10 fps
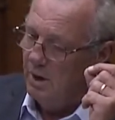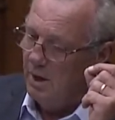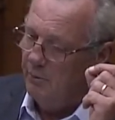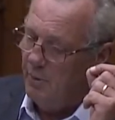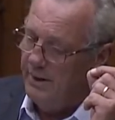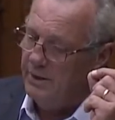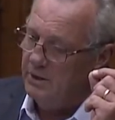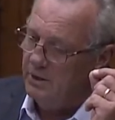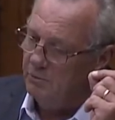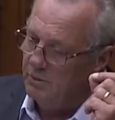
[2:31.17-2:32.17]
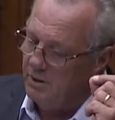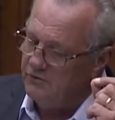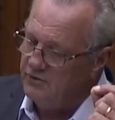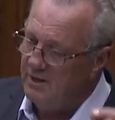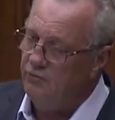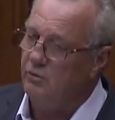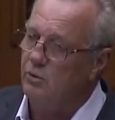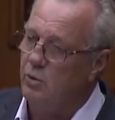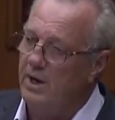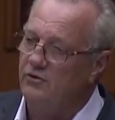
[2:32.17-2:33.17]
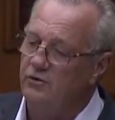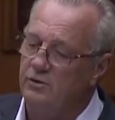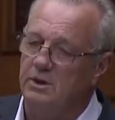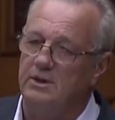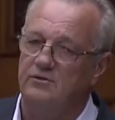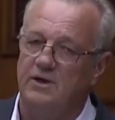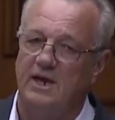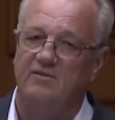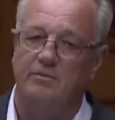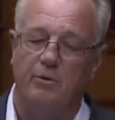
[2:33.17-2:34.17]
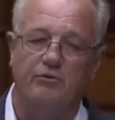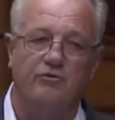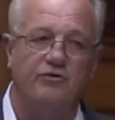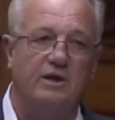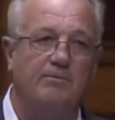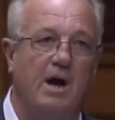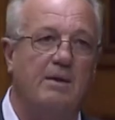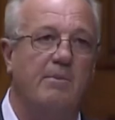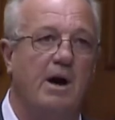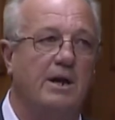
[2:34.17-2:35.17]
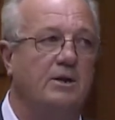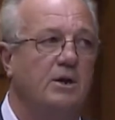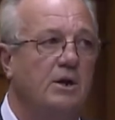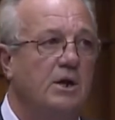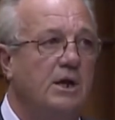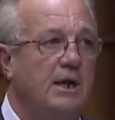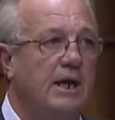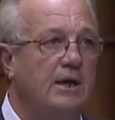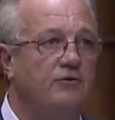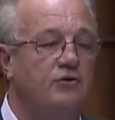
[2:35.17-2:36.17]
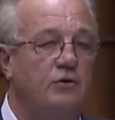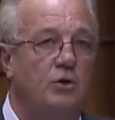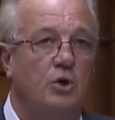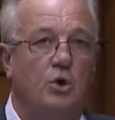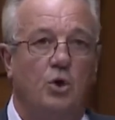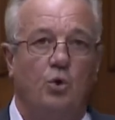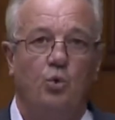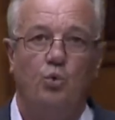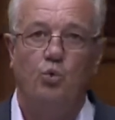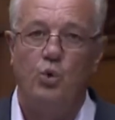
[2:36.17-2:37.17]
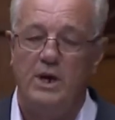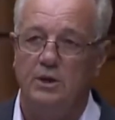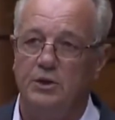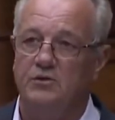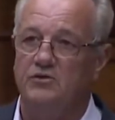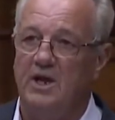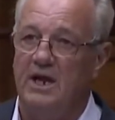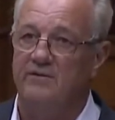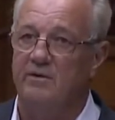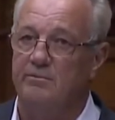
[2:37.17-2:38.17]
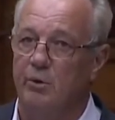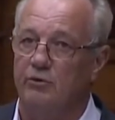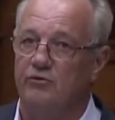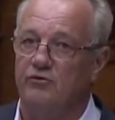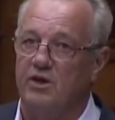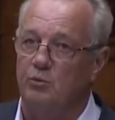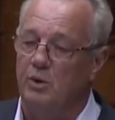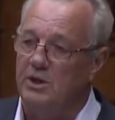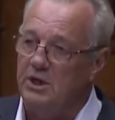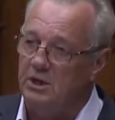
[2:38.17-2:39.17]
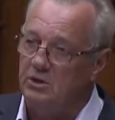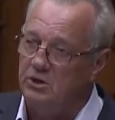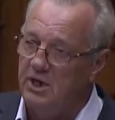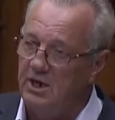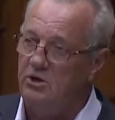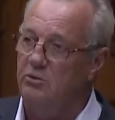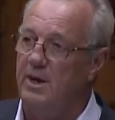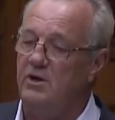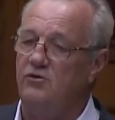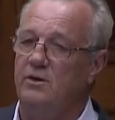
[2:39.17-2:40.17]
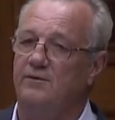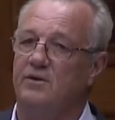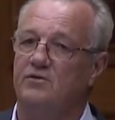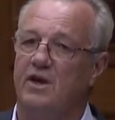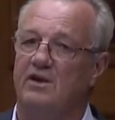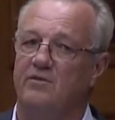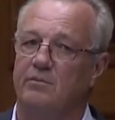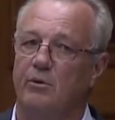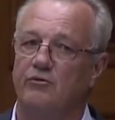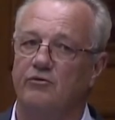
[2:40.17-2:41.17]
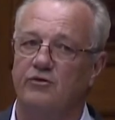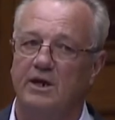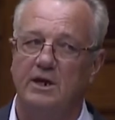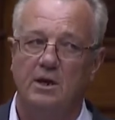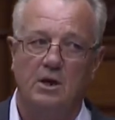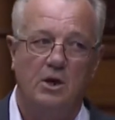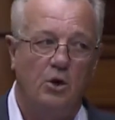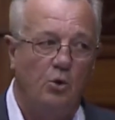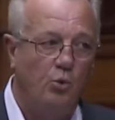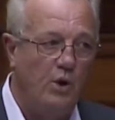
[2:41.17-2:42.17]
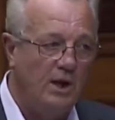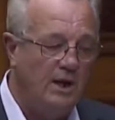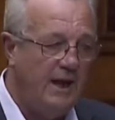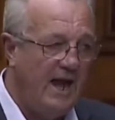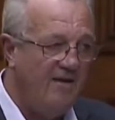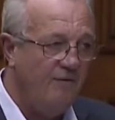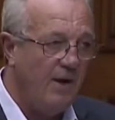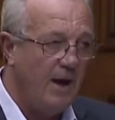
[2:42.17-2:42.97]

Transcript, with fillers: I wanted the, the central question to this state of emergency in my mind is will the state of emergency, will the continuation of the state of emergency, will it have